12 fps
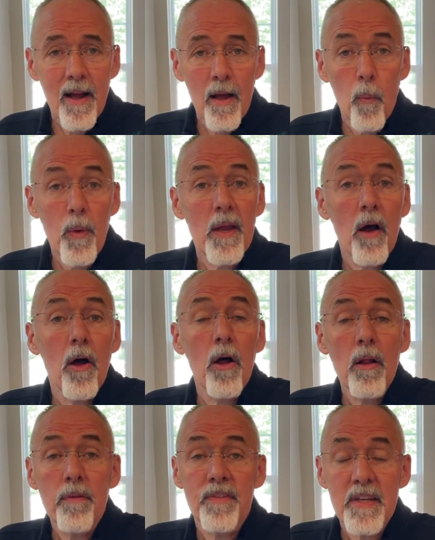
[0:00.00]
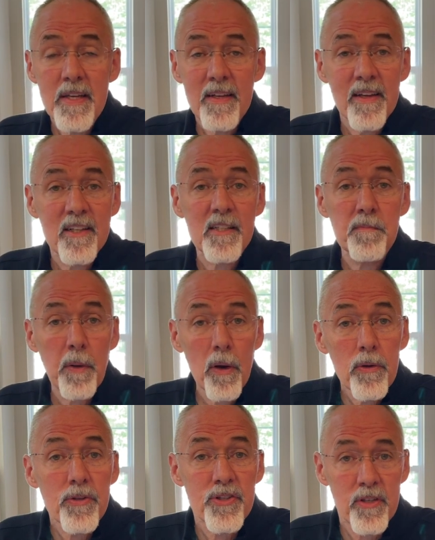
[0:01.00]
We all need
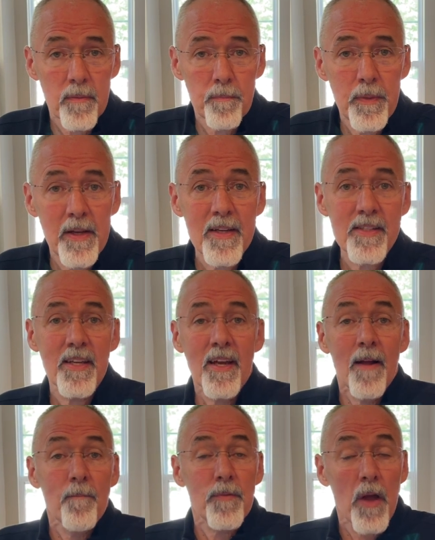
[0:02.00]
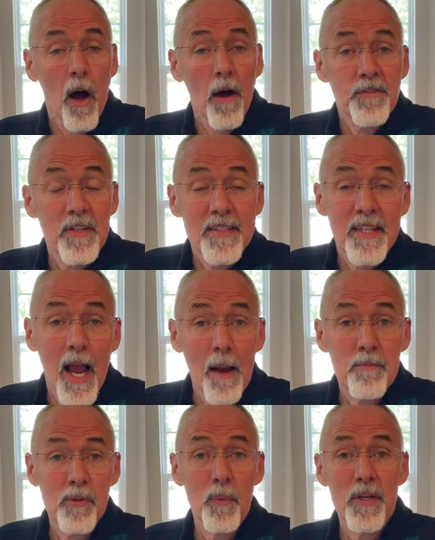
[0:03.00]
exposure, because
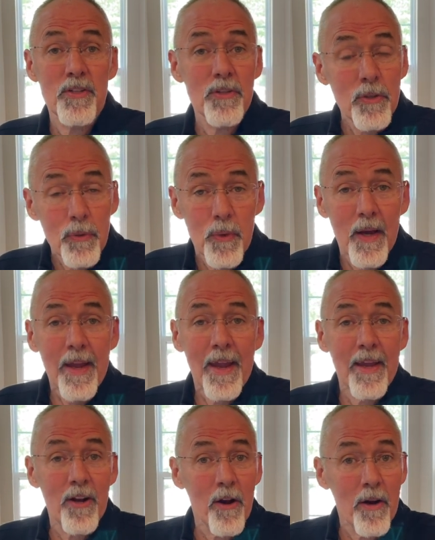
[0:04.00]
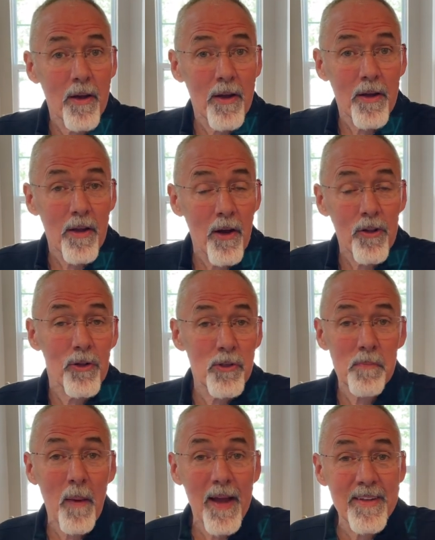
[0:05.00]
oftentimes we do, on
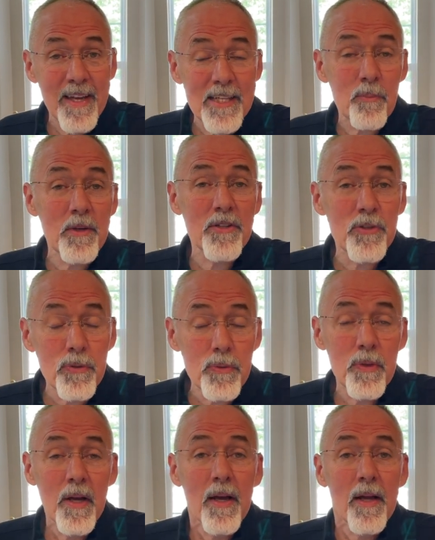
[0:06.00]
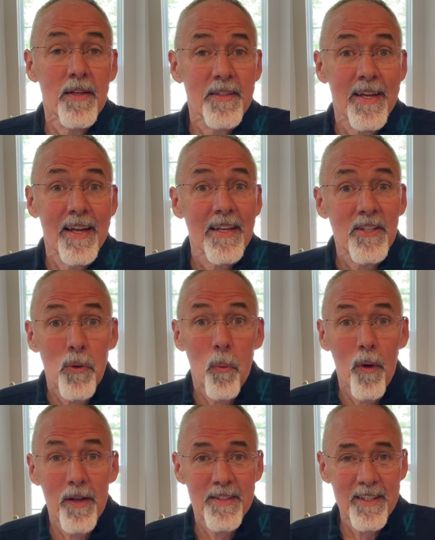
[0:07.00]
those bad days, we do tend to
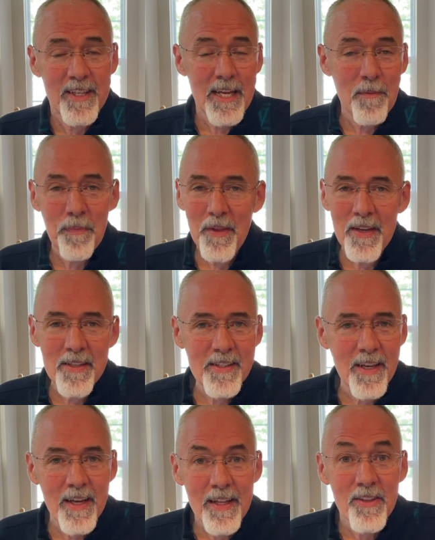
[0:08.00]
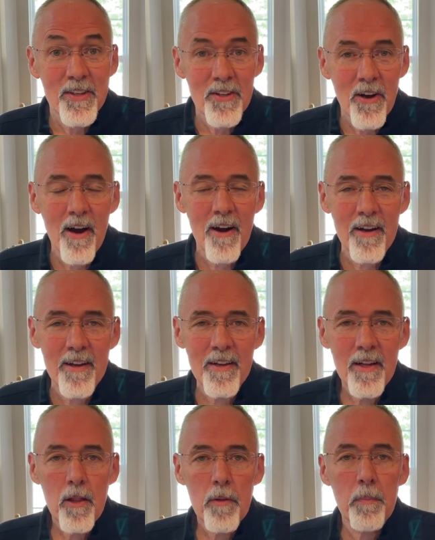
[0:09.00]
want to keep things in the dark.
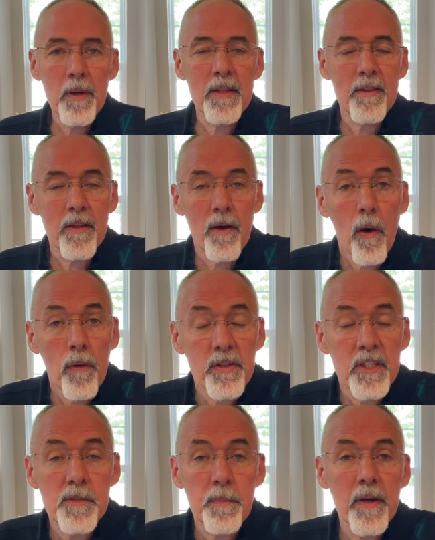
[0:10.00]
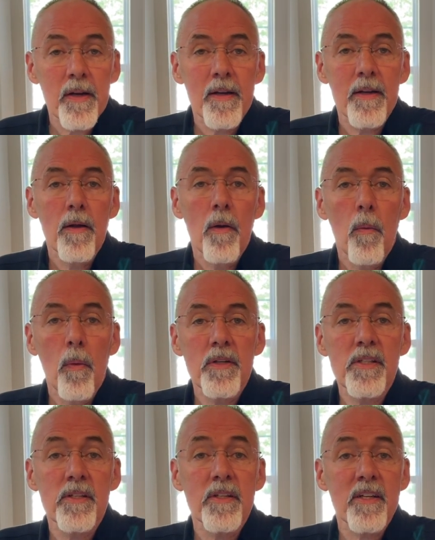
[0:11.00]
But the Holy Spirit
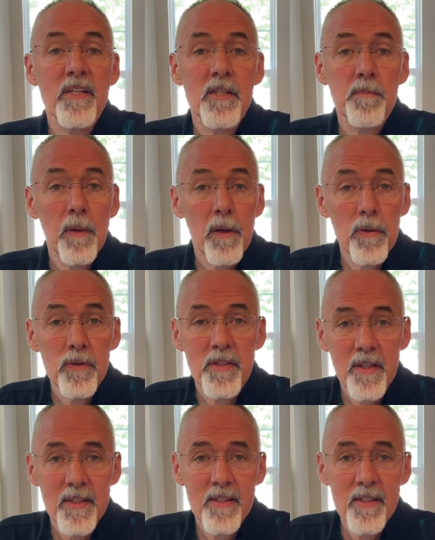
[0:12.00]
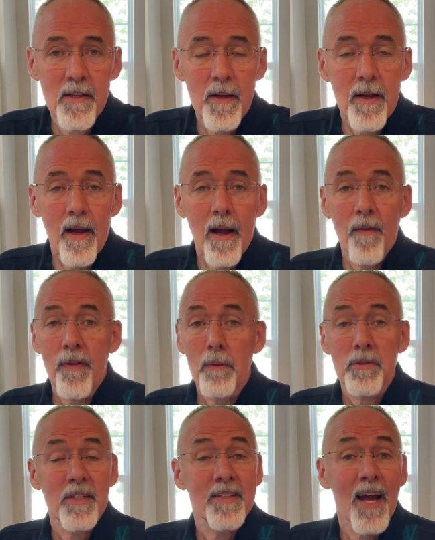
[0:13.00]
wants to expose us. There
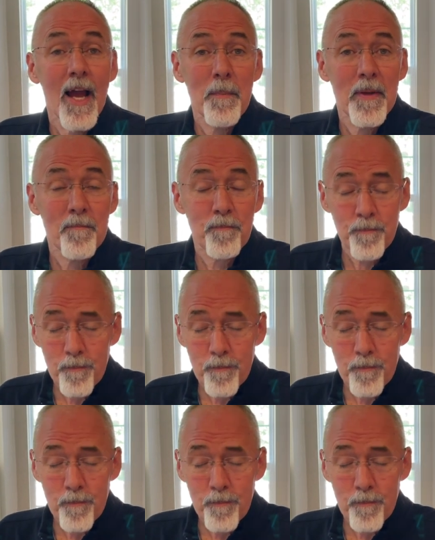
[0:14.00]
was a time in